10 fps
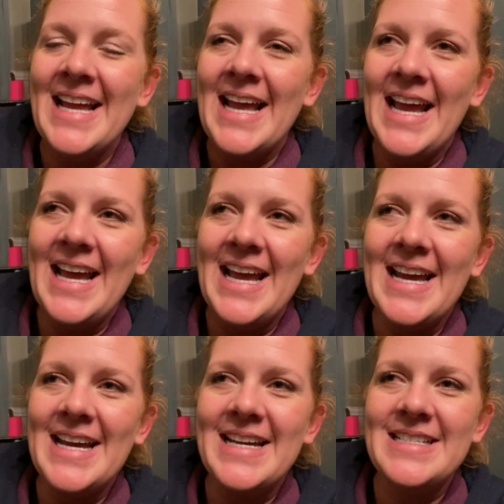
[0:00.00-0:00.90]

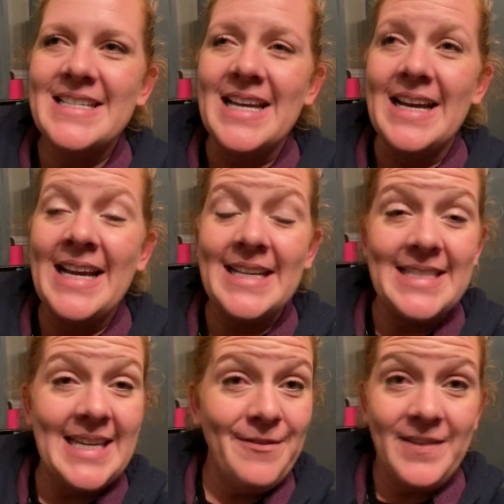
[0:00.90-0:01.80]
And
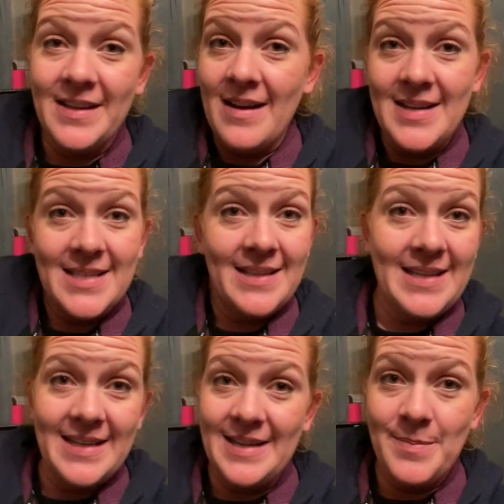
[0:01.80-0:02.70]
Antifa got to
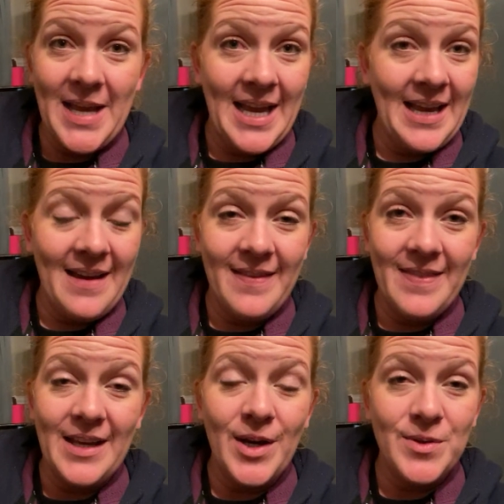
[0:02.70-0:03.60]
them, and
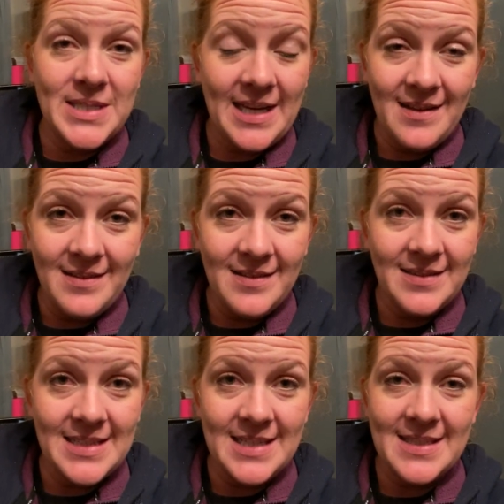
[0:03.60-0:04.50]
the
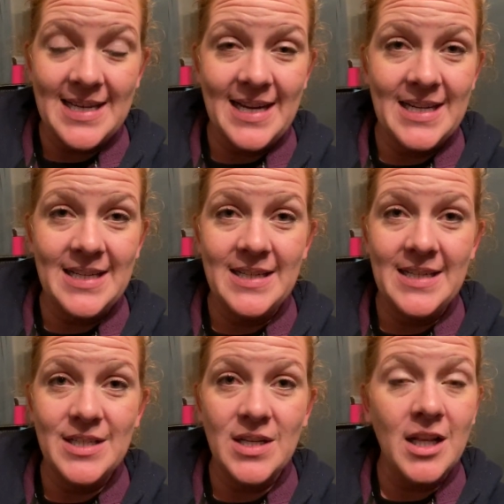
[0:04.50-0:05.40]
hotel
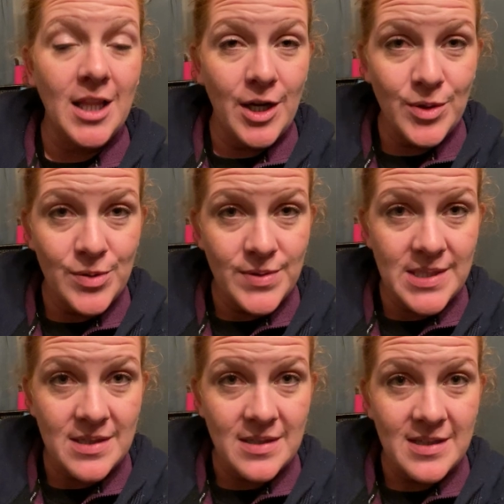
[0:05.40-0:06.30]
decided to
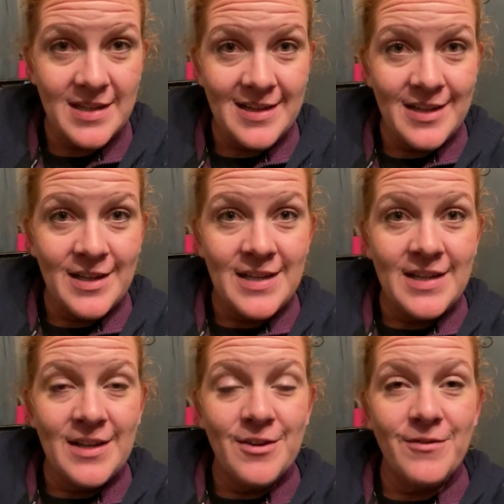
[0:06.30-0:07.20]
close
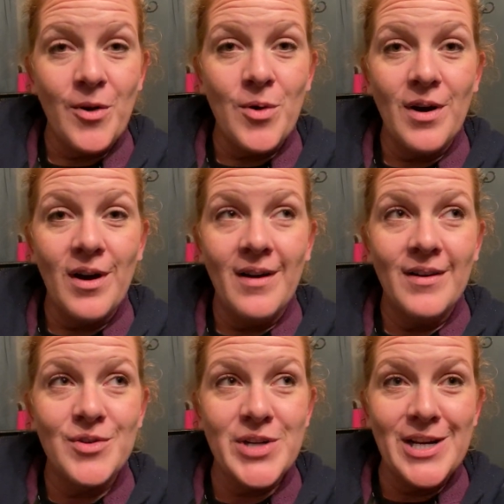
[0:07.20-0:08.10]

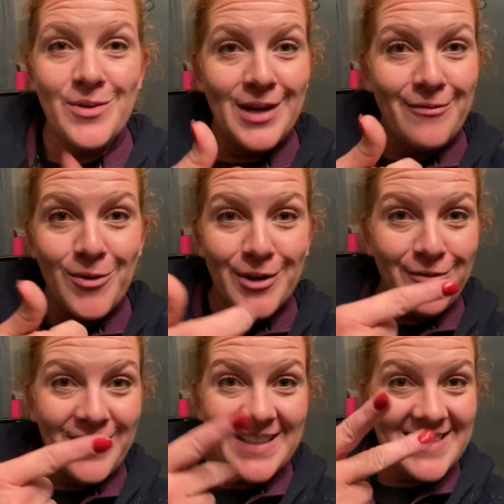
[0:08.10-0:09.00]
for January 4th,
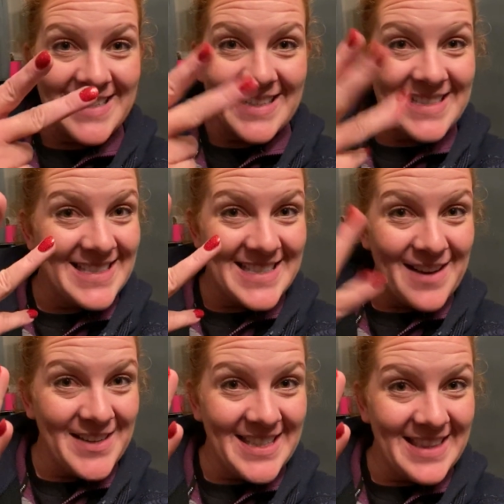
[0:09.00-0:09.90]
5th, 6th, and
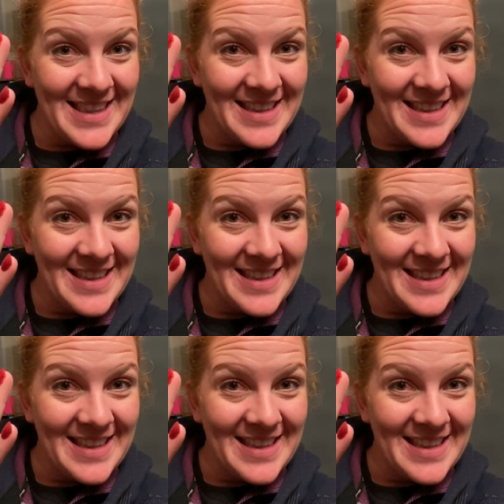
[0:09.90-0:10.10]
7th,